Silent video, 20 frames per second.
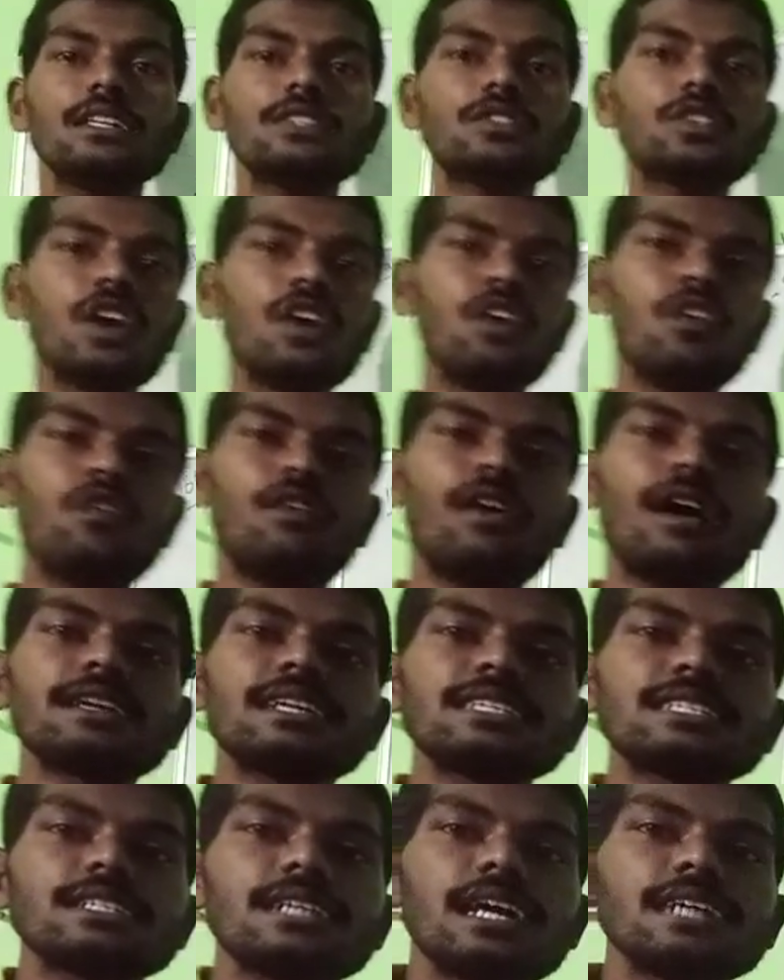So, what
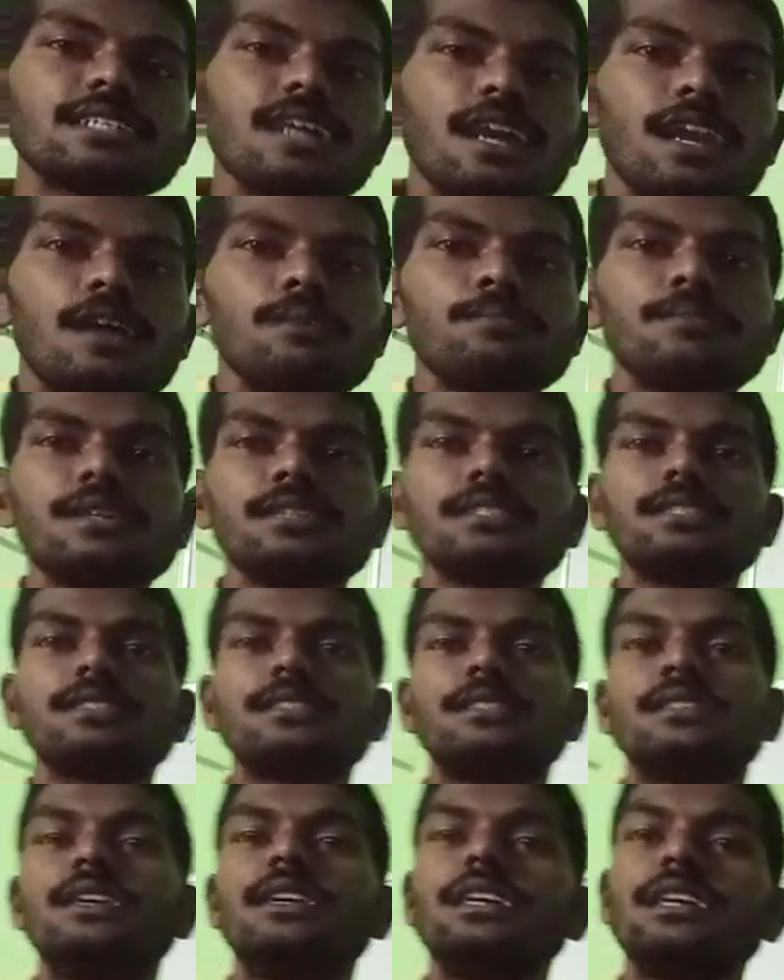is rational
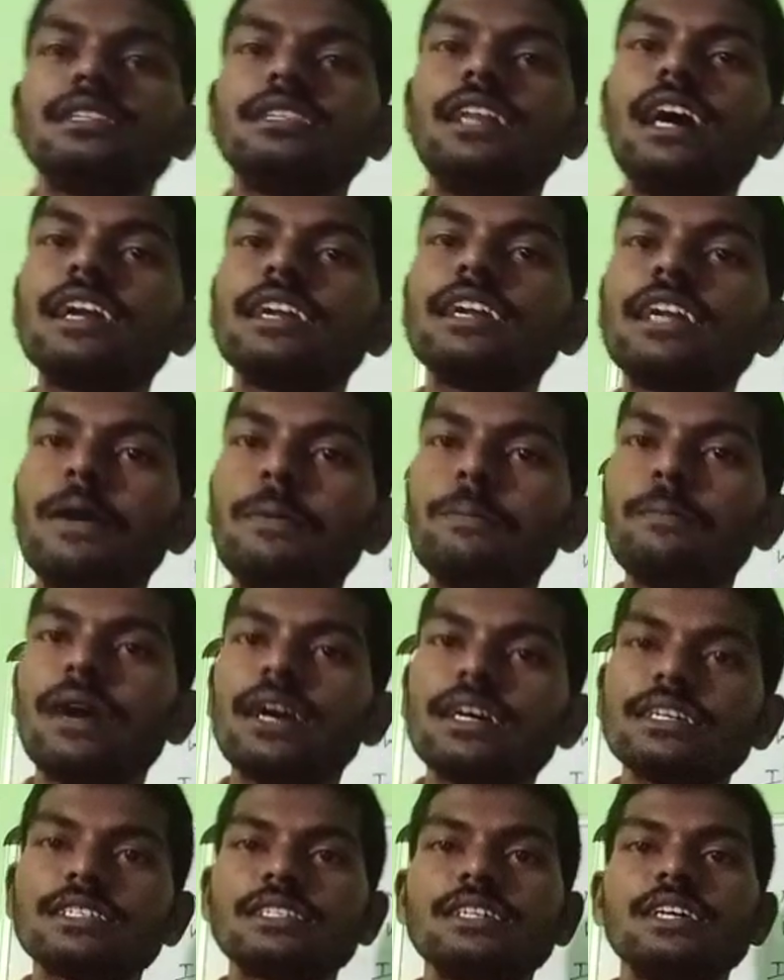numbers? The
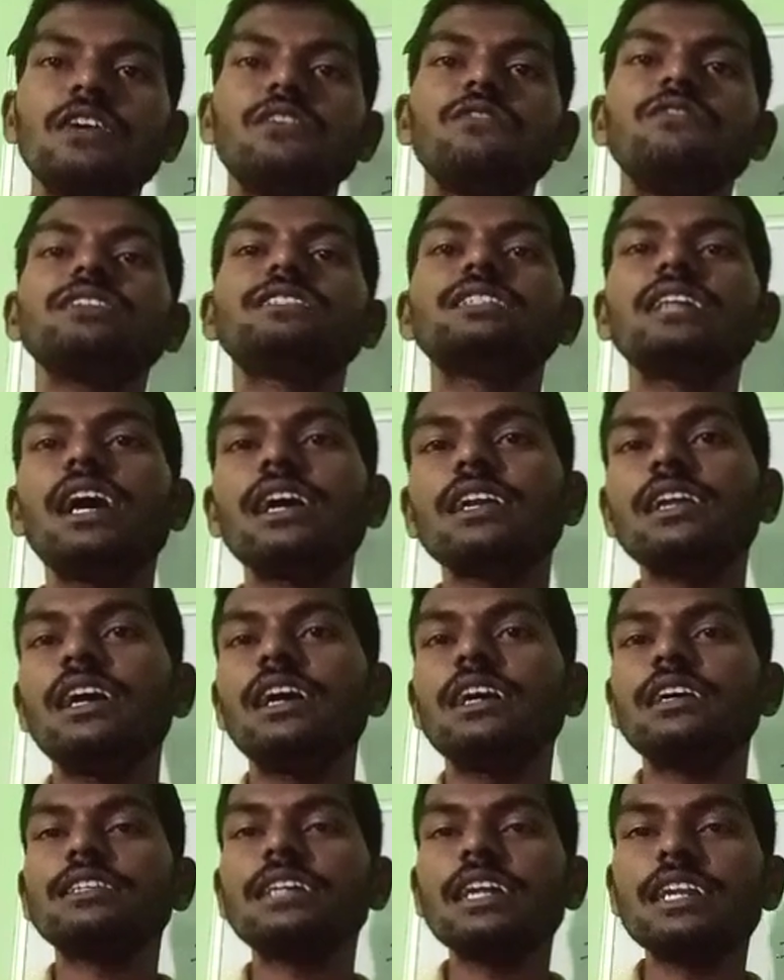numbers which are
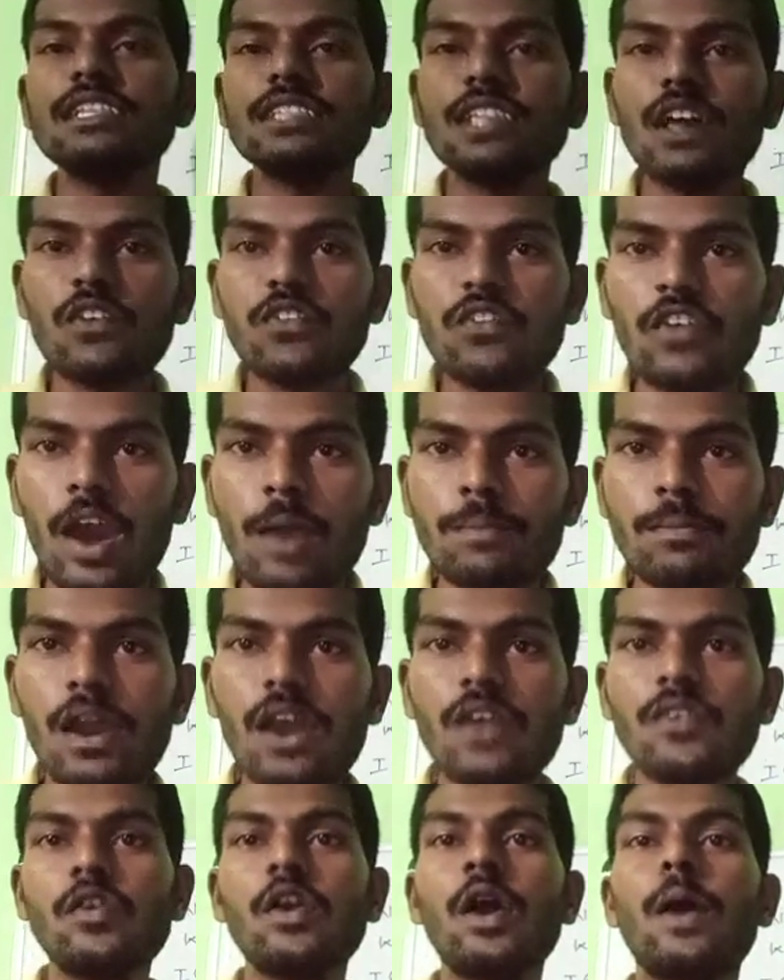written in the form
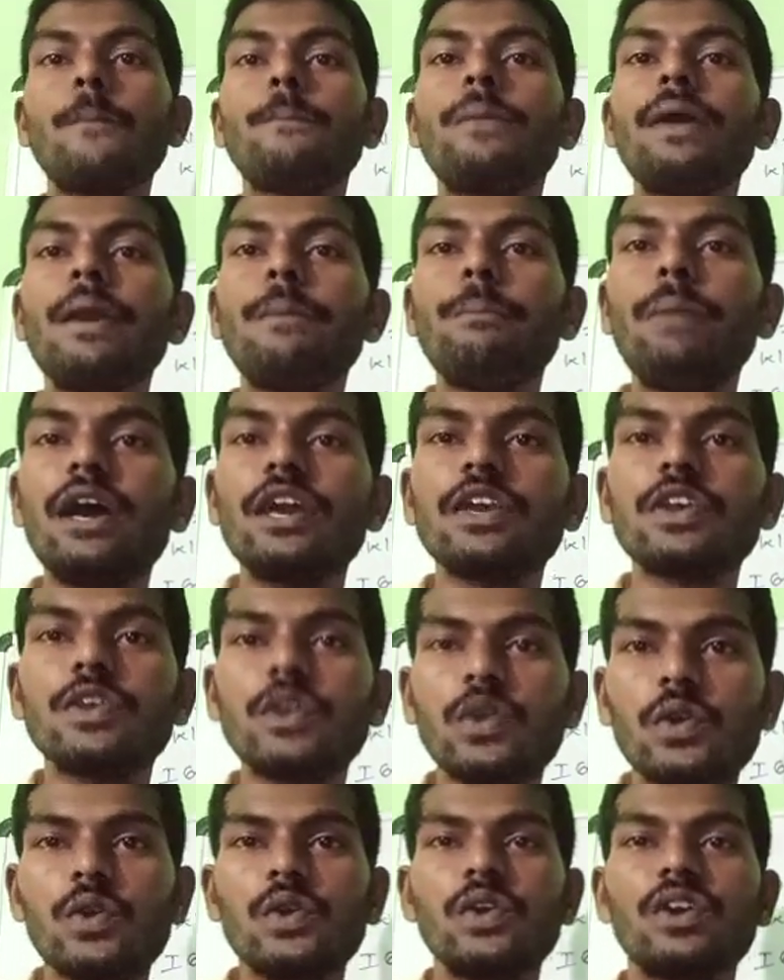of P by
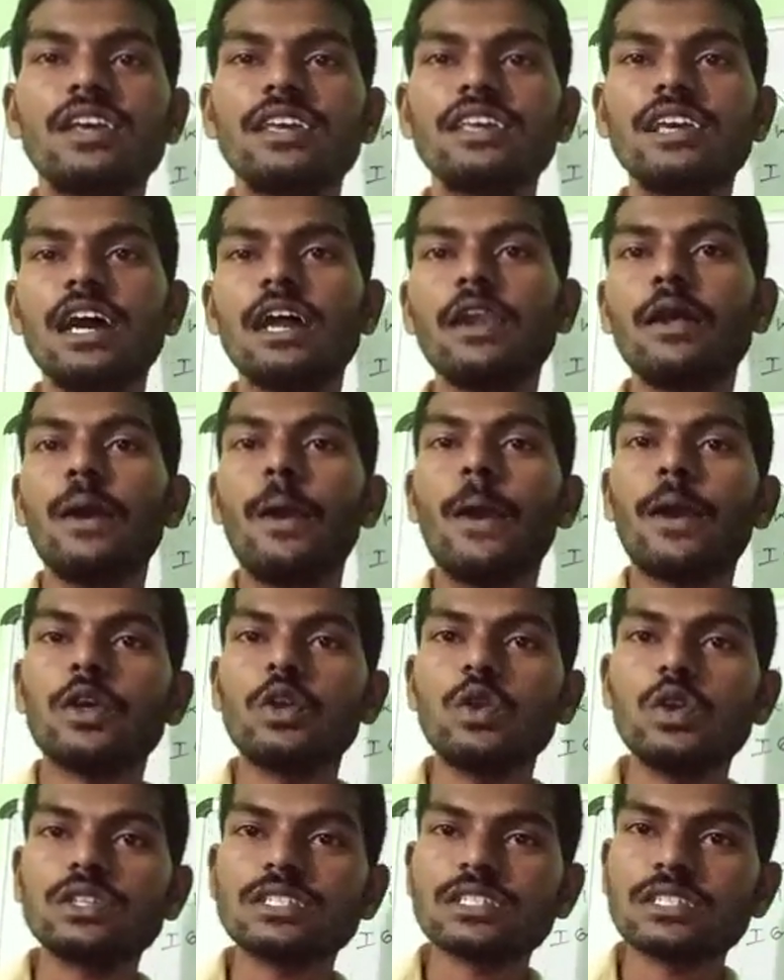Q. Here,
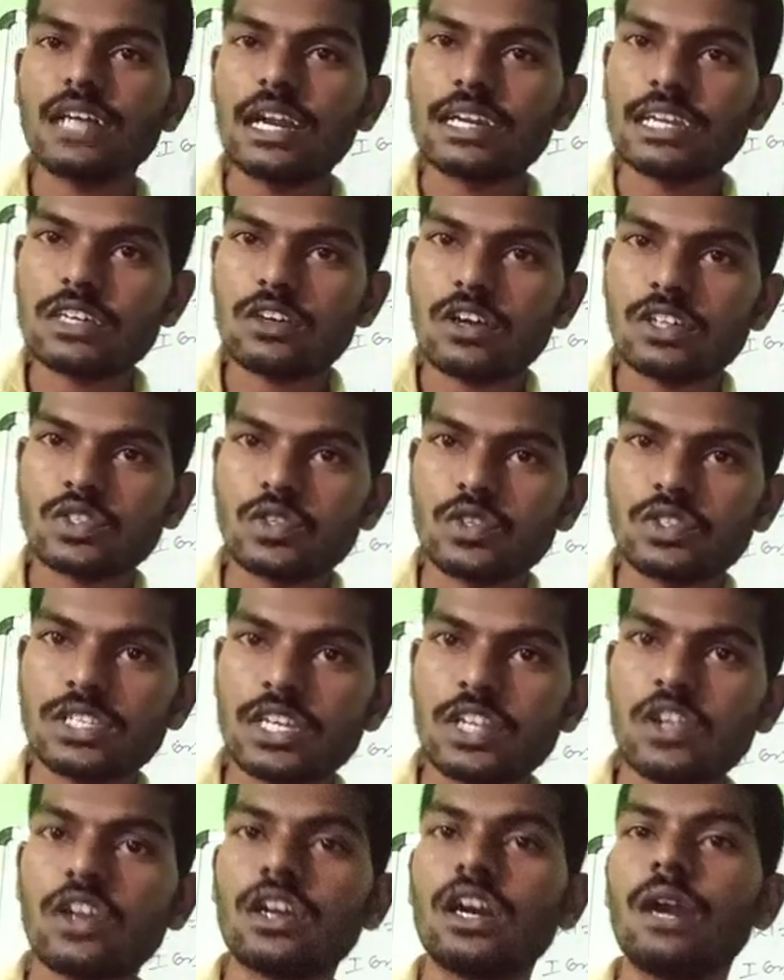Q is not equals to
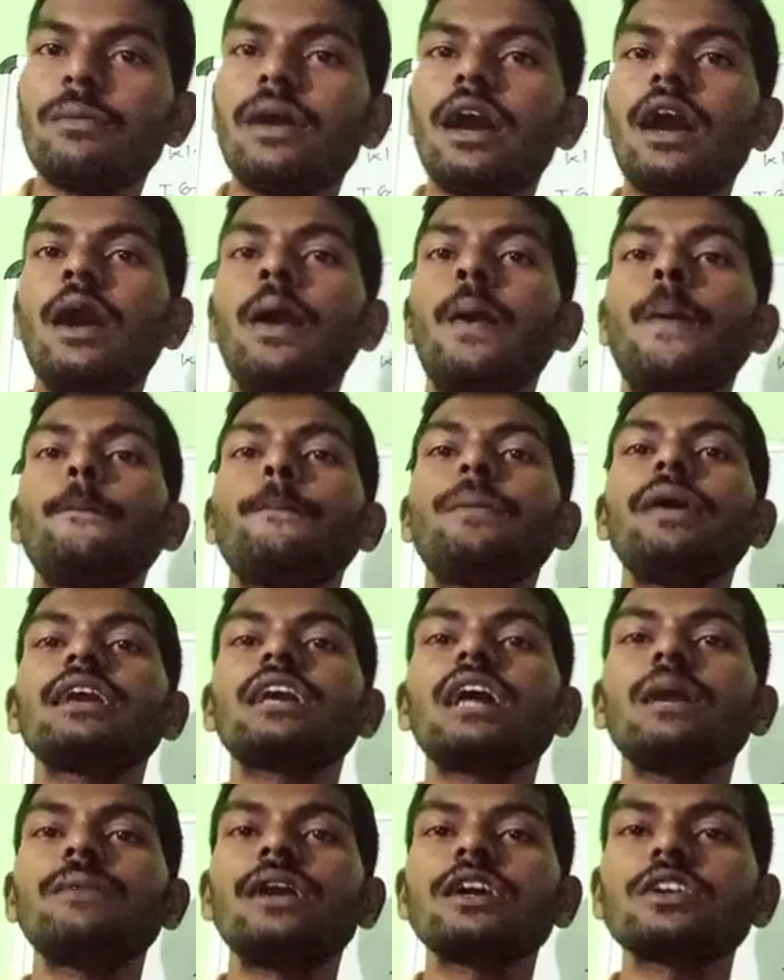0, comma, P
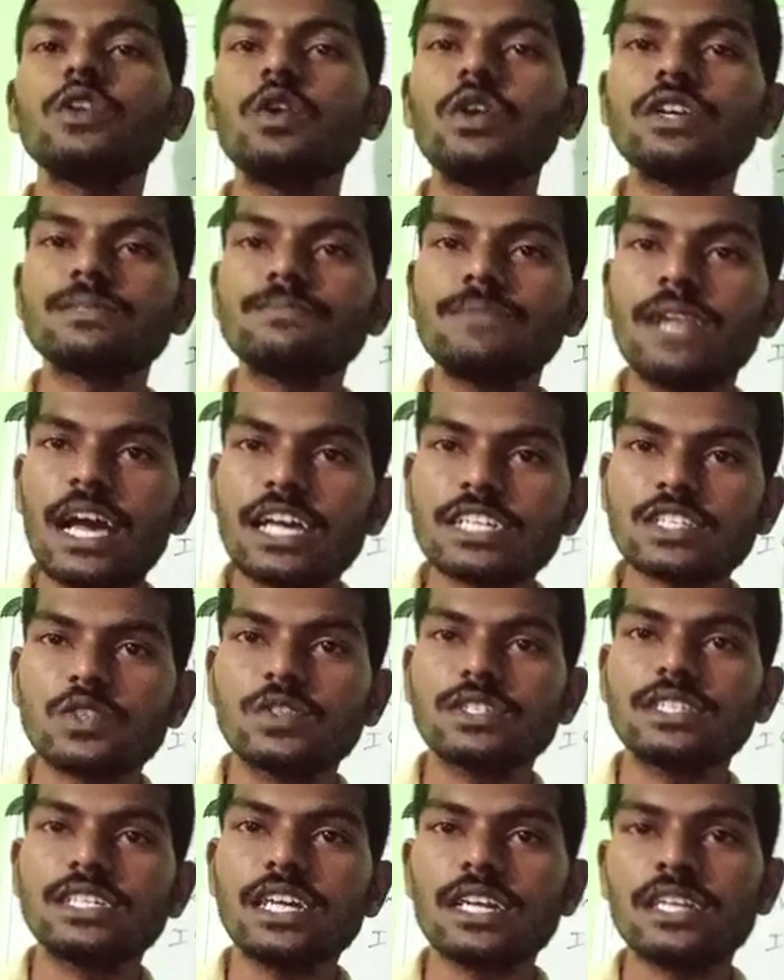comma Q is belongs
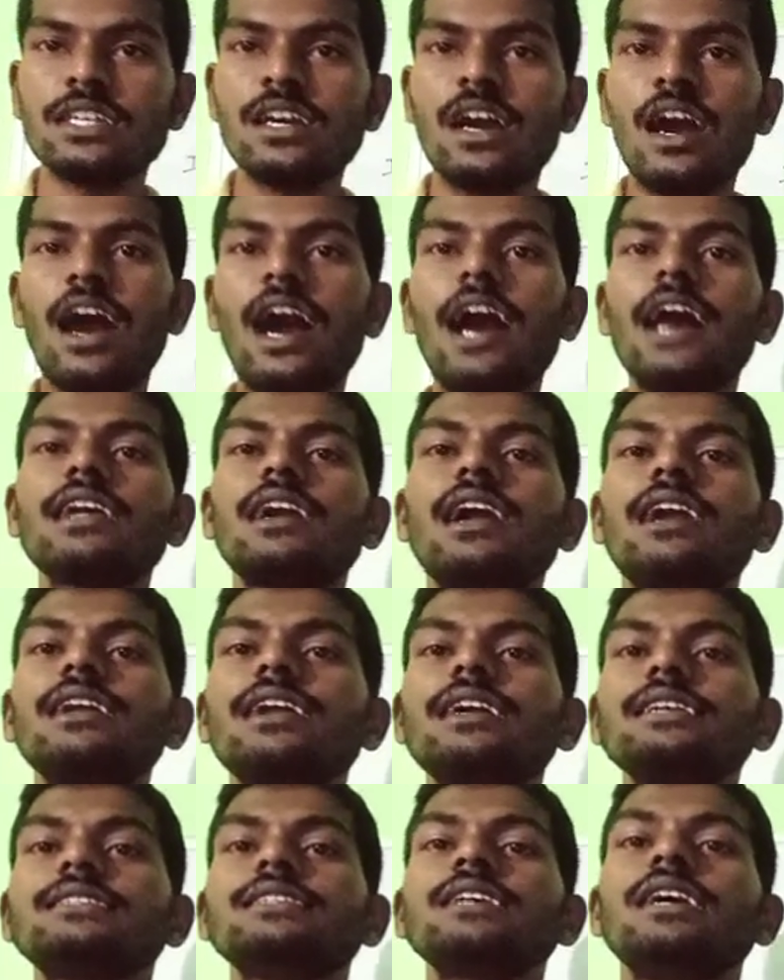to Z are called
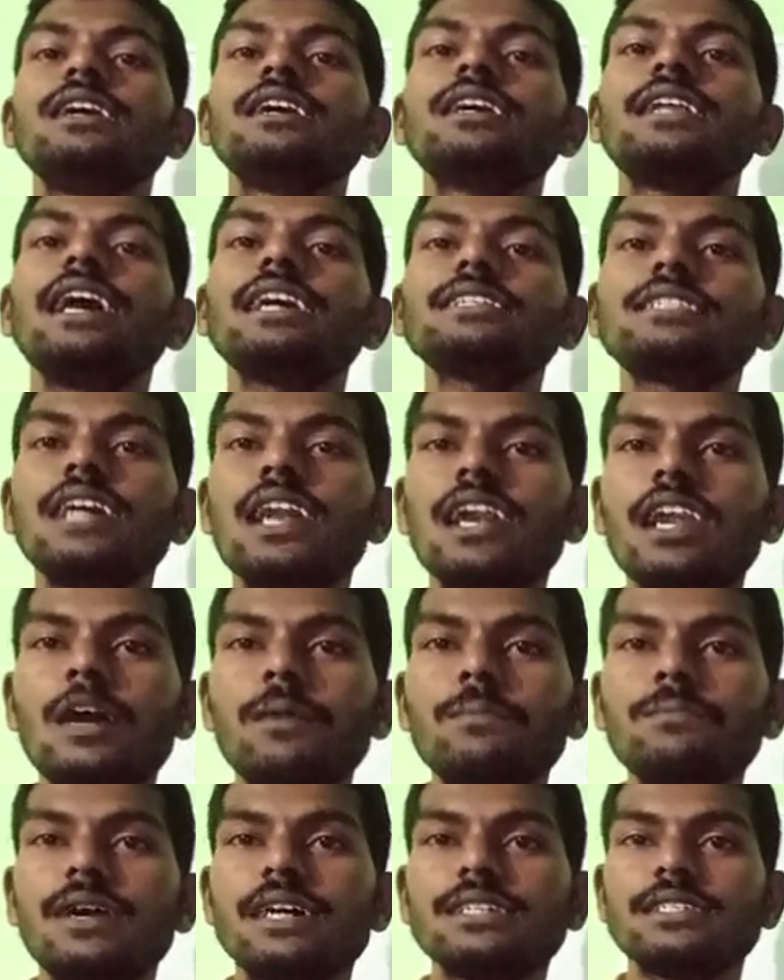as rational
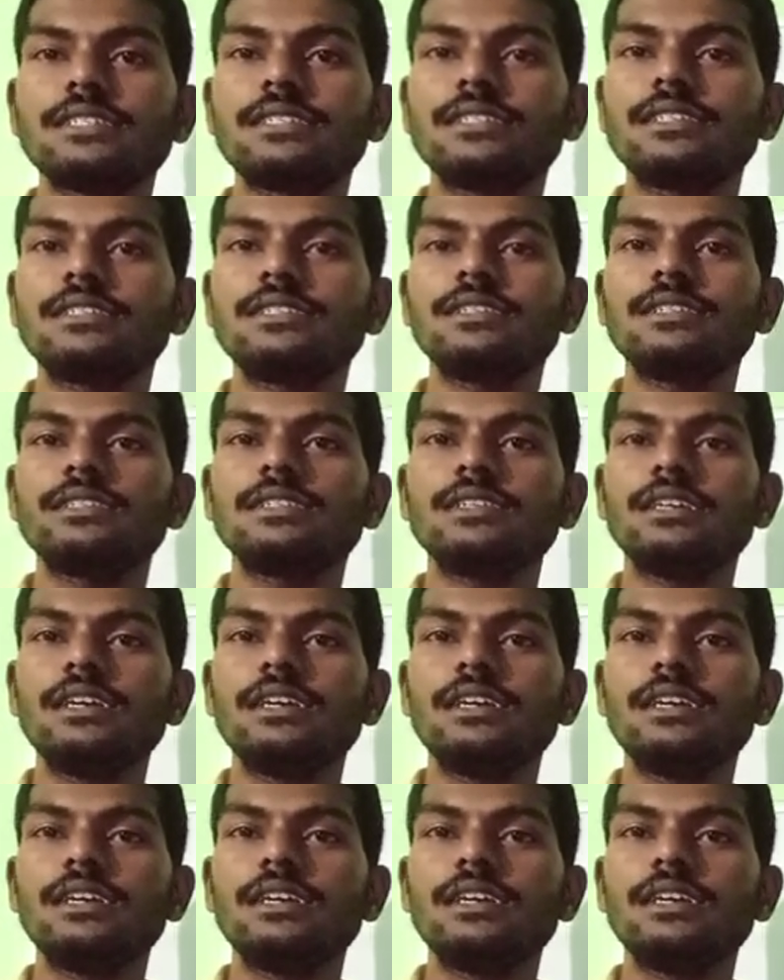numbers.